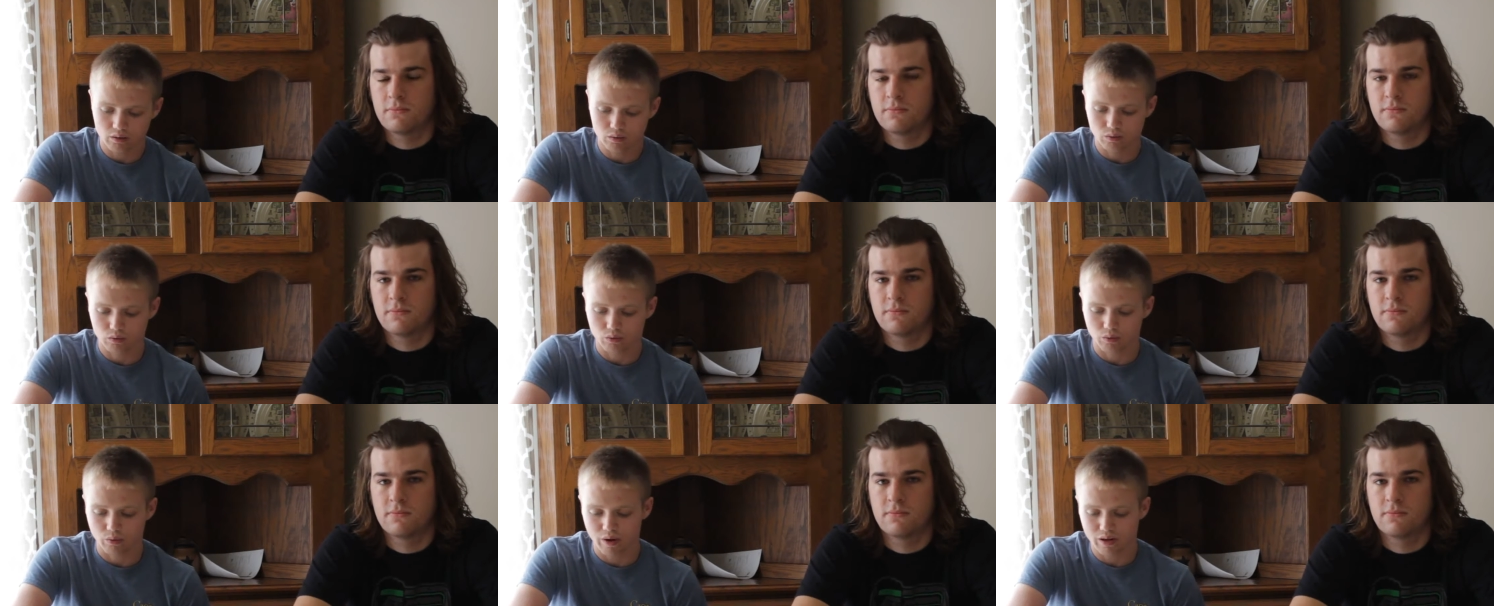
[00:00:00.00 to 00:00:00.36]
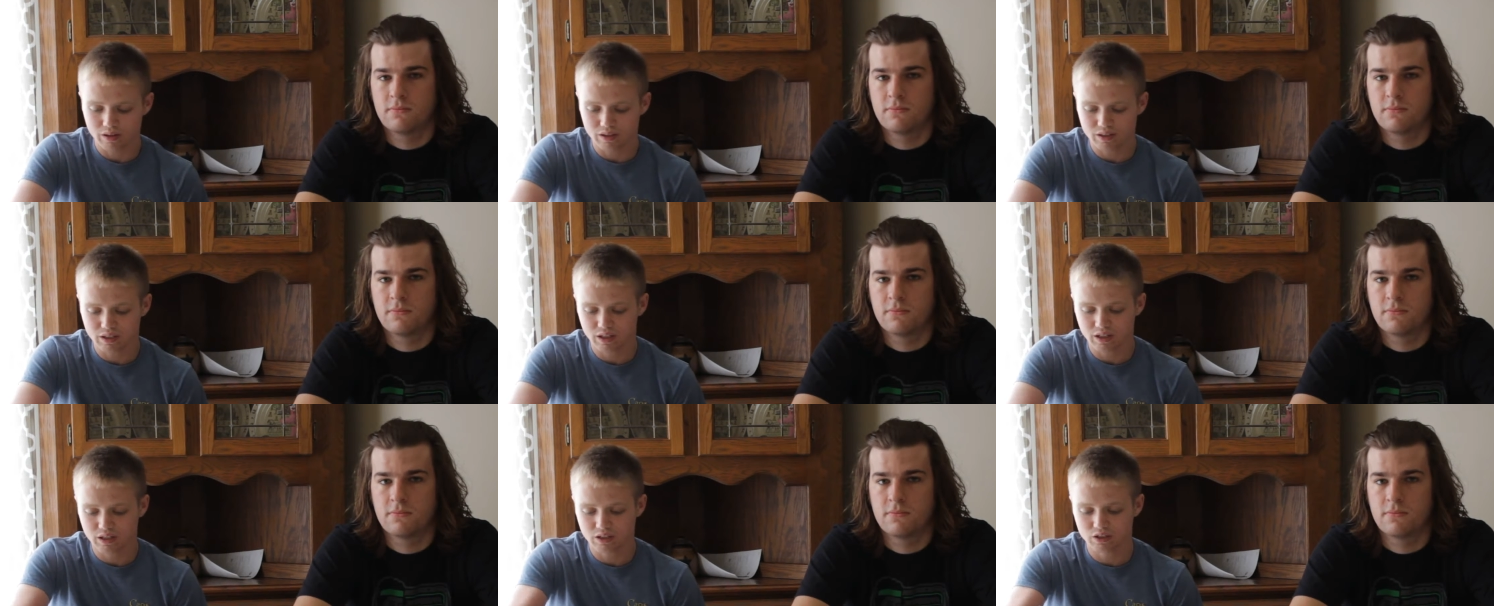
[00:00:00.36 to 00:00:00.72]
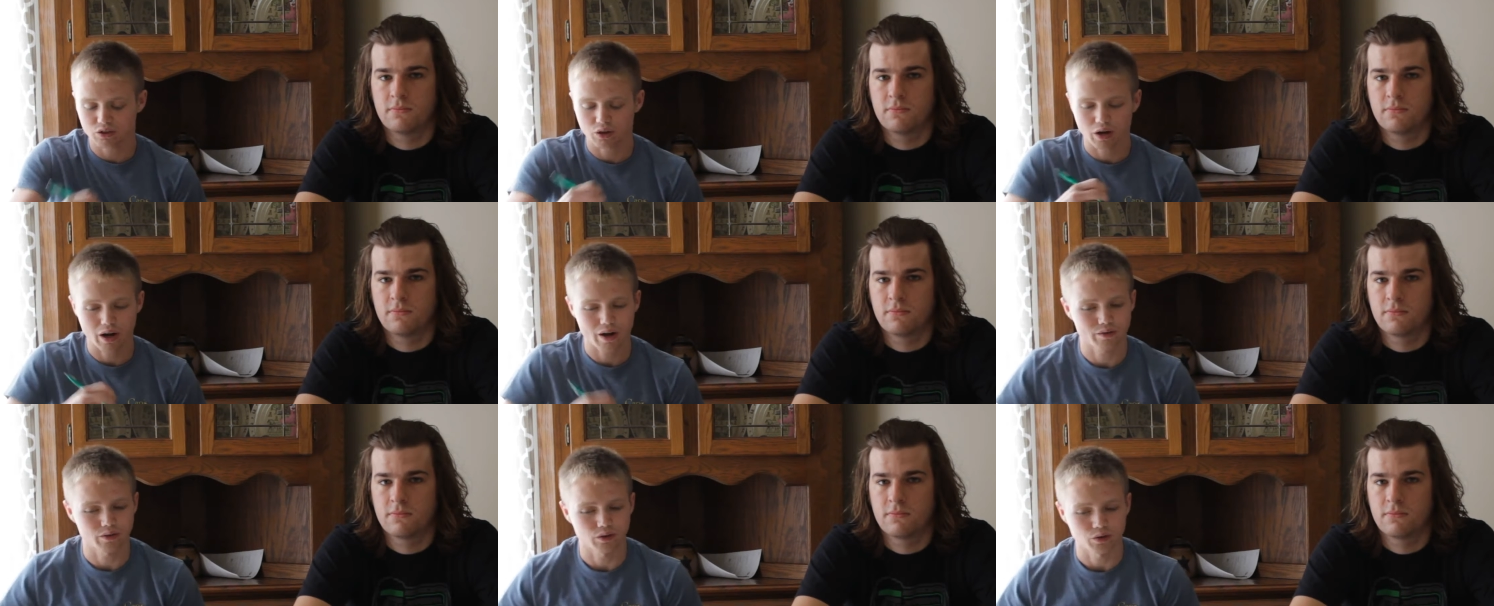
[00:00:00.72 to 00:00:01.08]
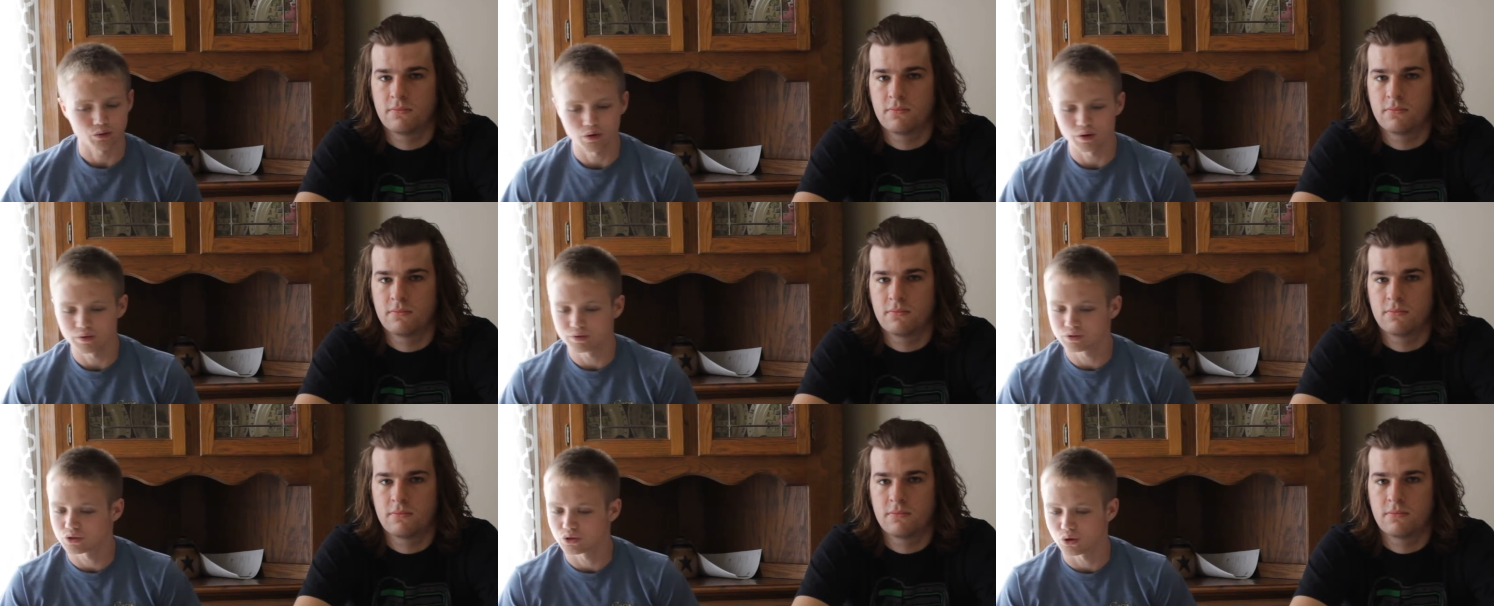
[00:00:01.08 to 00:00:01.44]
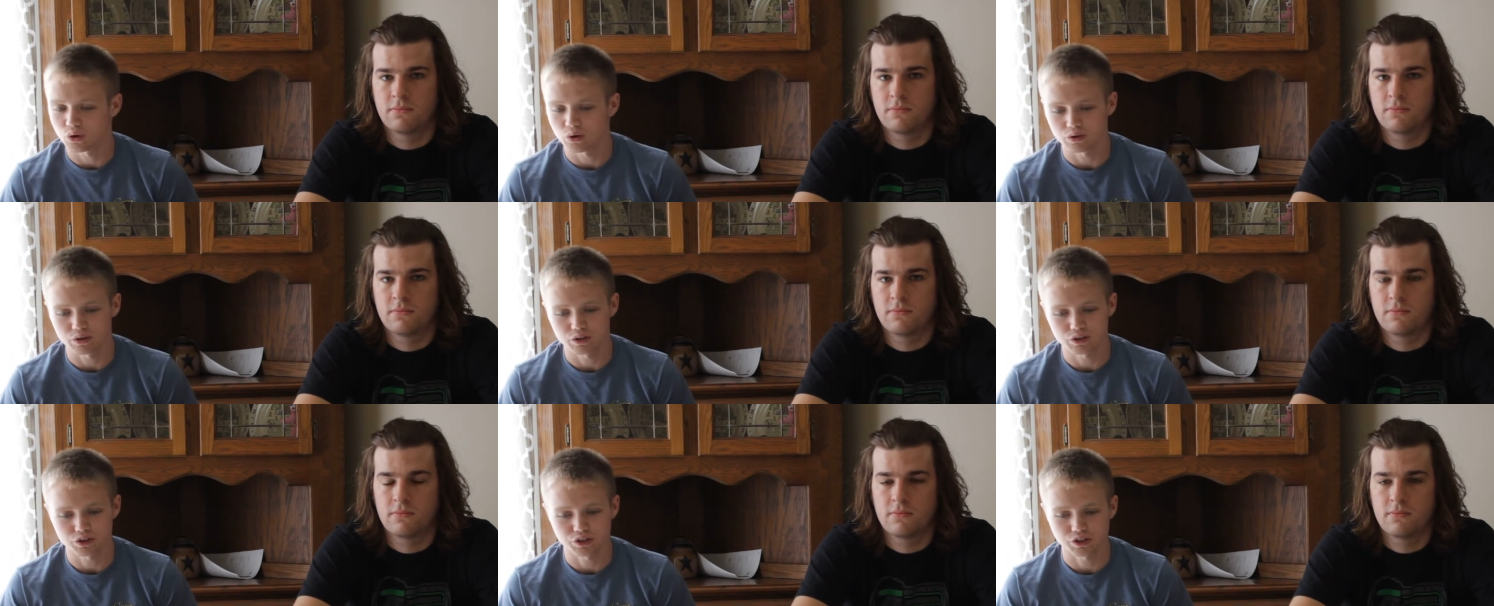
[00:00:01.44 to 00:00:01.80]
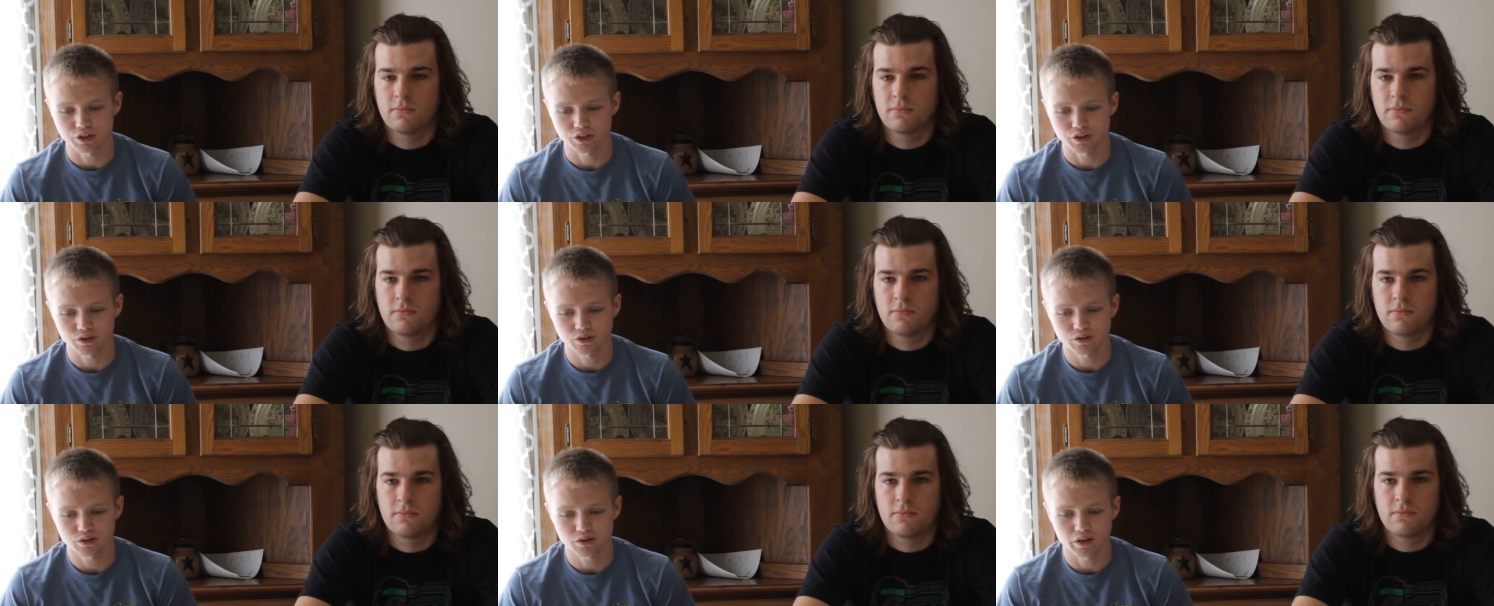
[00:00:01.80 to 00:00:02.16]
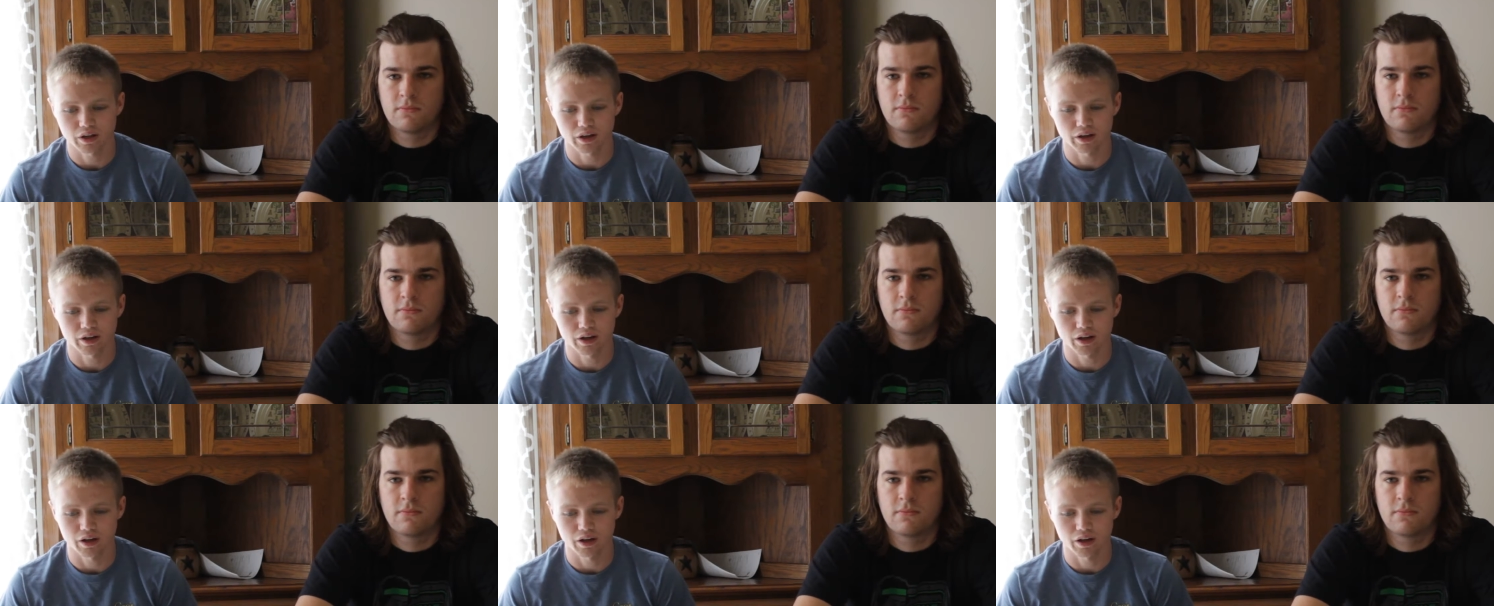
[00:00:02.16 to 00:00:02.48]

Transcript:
Speaker 1: the Redskins are having a rough start this year, and